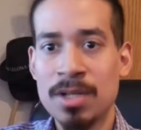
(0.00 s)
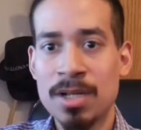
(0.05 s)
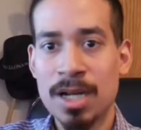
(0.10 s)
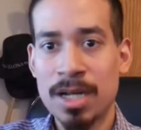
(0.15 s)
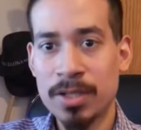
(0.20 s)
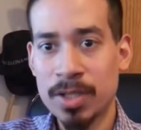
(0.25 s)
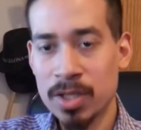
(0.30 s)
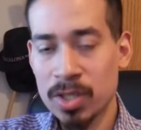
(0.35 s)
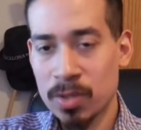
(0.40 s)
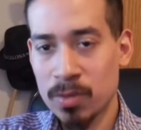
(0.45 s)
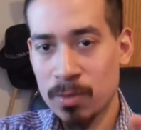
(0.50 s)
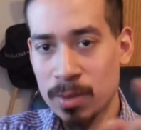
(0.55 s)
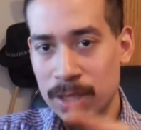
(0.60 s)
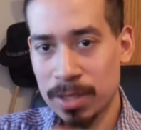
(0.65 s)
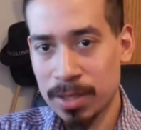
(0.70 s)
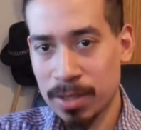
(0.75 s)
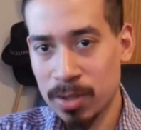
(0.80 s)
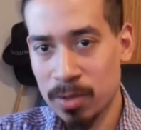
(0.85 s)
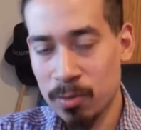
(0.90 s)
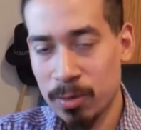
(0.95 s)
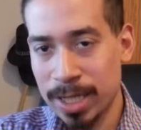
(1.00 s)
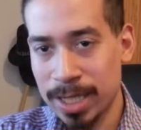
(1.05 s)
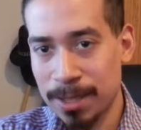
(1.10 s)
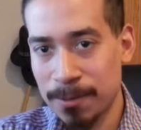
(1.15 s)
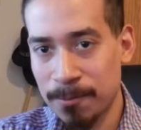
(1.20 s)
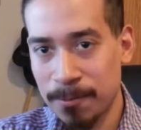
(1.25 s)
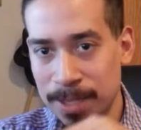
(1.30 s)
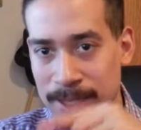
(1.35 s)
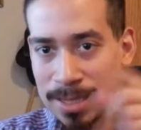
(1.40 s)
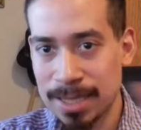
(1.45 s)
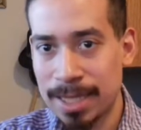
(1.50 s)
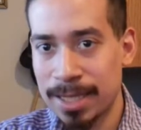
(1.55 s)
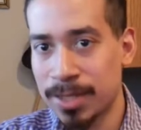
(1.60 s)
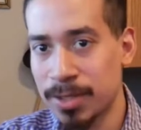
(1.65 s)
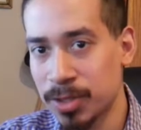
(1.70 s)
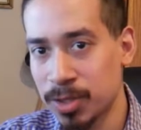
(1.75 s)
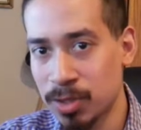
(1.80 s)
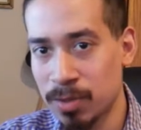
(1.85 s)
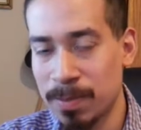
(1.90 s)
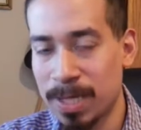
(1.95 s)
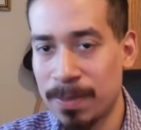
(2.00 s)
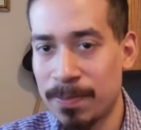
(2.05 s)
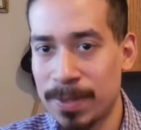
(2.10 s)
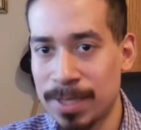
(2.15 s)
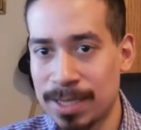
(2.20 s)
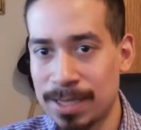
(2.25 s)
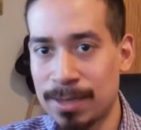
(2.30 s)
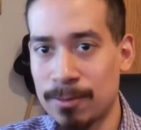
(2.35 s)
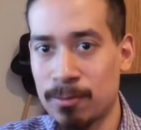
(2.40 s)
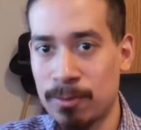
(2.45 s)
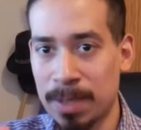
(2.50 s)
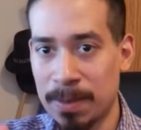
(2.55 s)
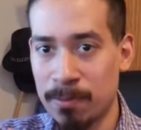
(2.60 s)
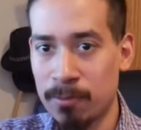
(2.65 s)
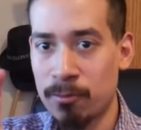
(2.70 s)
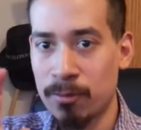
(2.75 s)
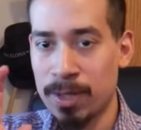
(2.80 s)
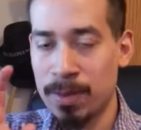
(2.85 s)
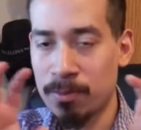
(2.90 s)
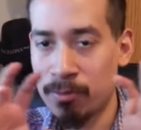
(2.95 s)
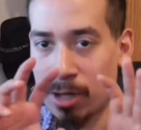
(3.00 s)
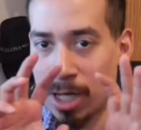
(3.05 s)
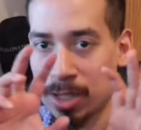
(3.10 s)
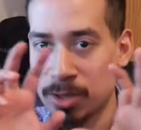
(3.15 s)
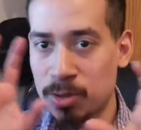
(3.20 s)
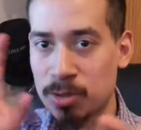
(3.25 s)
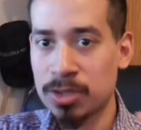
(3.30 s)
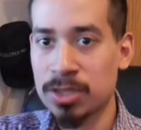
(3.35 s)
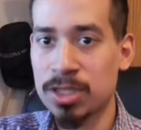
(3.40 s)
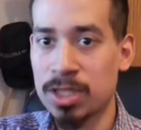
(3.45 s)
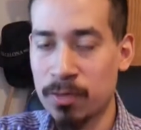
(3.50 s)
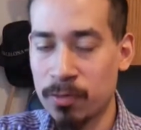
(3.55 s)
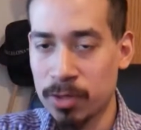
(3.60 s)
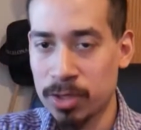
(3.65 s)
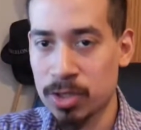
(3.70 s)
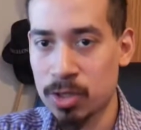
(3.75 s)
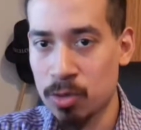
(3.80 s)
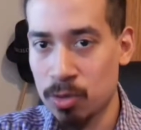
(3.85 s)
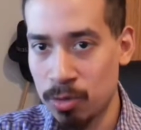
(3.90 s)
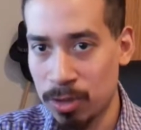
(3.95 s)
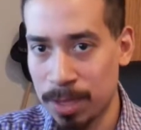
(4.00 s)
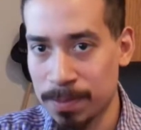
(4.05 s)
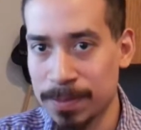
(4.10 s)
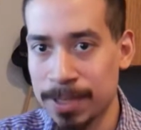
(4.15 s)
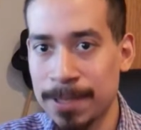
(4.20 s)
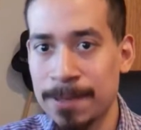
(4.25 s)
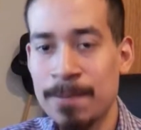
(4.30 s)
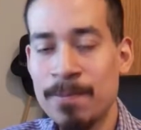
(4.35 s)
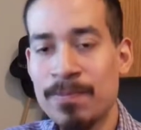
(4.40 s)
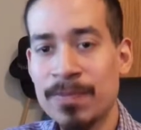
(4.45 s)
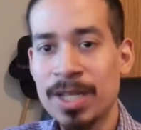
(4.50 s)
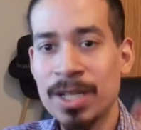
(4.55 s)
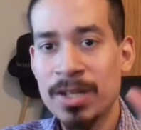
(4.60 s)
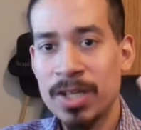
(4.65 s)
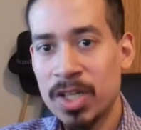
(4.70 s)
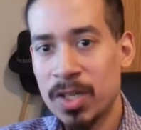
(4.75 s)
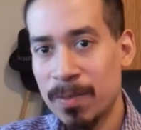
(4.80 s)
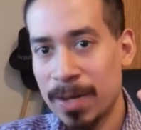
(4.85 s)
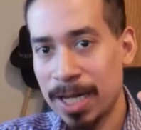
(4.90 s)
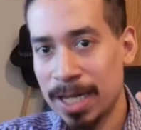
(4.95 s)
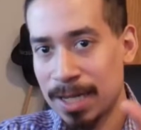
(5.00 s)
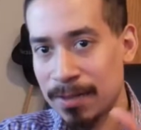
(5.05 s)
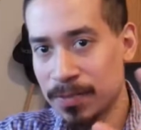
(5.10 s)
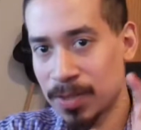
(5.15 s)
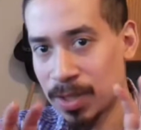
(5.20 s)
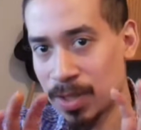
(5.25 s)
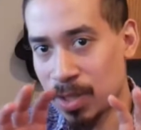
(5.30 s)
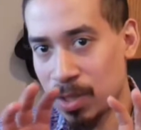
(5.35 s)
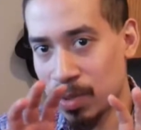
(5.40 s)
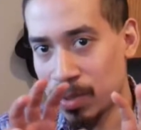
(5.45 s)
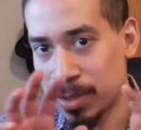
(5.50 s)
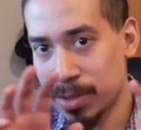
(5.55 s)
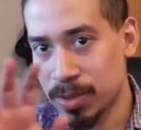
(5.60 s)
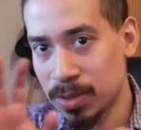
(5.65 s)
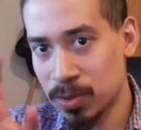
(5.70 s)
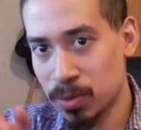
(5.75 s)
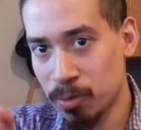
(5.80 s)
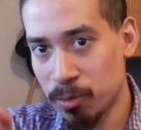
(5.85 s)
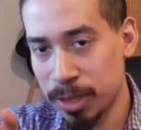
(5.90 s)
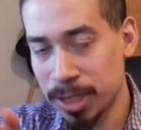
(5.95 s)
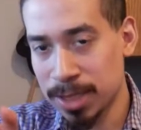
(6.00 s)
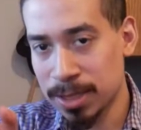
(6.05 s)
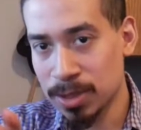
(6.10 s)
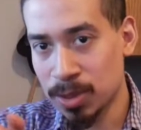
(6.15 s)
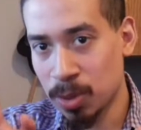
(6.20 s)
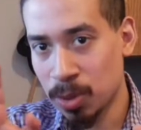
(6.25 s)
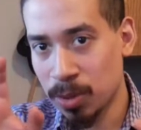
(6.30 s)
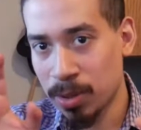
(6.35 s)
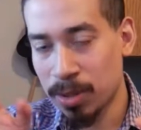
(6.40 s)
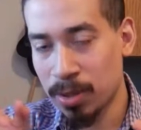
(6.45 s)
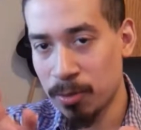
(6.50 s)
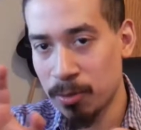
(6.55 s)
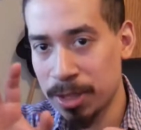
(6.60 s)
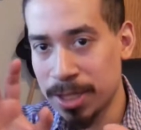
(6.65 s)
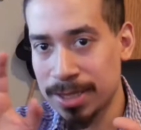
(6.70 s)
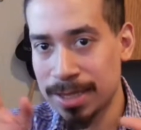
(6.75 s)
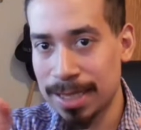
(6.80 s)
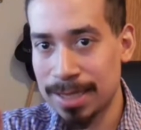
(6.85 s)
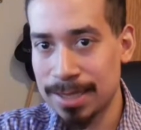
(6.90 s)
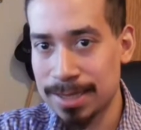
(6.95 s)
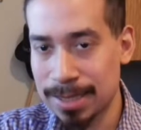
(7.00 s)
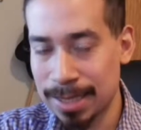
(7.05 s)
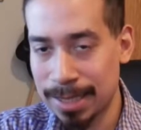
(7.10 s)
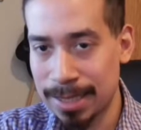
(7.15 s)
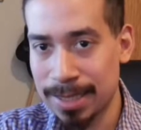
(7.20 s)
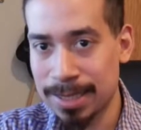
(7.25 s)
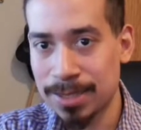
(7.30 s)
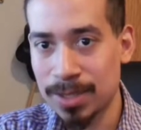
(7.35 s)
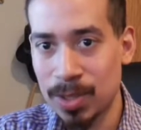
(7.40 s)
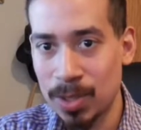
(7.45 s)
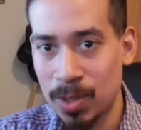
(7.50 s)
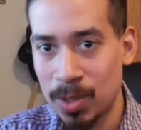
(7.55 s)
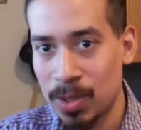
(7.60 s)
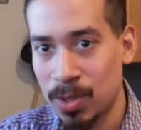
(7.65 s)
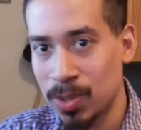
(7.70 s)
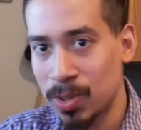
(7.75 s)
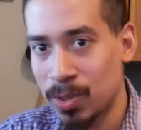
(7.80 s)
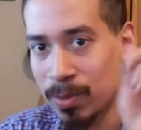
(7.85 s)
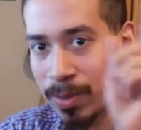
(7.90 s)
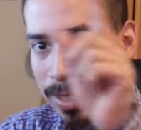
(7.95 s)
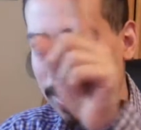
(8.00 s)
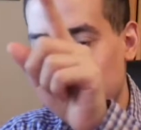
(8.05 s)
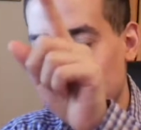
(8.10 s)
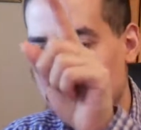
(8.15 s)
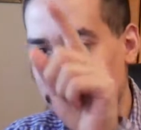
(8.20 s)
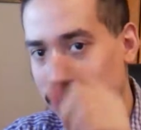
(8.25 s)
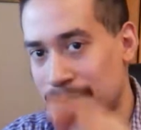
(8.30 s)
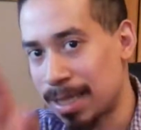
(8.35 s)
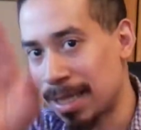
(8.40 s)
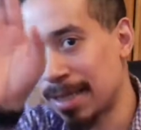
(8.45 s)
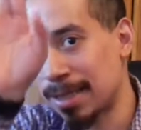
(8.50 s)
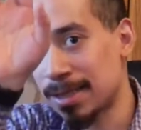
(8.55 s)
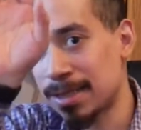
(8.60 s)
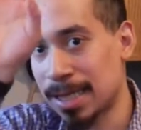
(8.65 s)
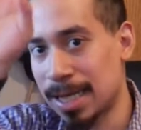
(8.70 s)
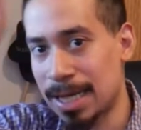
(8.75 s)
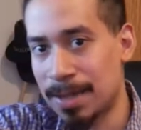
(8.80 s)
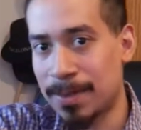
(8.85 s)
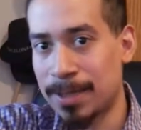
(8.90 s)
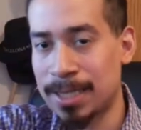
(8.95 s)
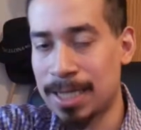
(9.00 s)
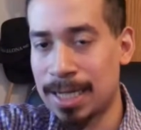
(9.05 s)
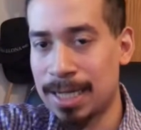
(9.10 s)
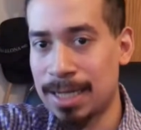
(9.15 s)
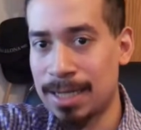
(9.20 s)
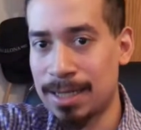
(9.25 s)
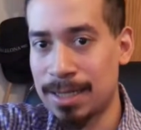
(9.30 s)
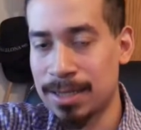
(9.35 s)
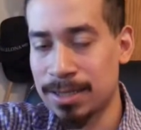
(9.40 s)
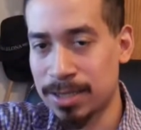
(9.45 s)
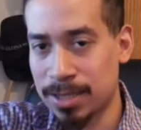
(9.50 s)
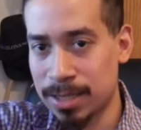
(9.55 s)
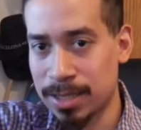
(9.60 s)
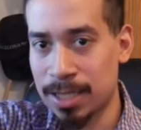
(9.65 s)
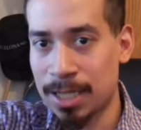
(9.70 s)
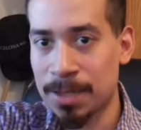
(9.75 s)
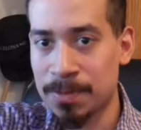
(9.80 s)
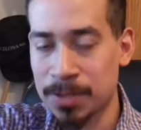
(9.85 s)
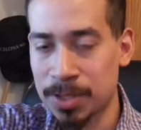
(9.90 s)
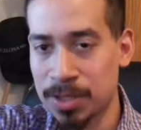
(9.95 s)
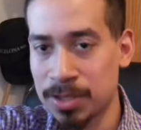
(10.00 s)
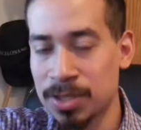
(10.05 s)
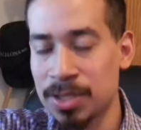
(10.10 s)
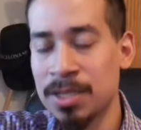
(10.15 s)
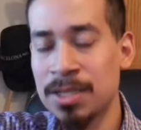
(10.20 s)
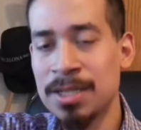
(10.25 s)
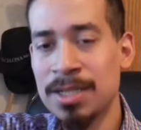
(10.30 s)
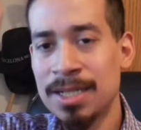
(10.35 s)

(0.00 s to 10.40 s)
Another another way to fix that issue might be that web web browser itself is corrupted you might have to go into restore or reset settings all the way towards the last tab on uh, internet options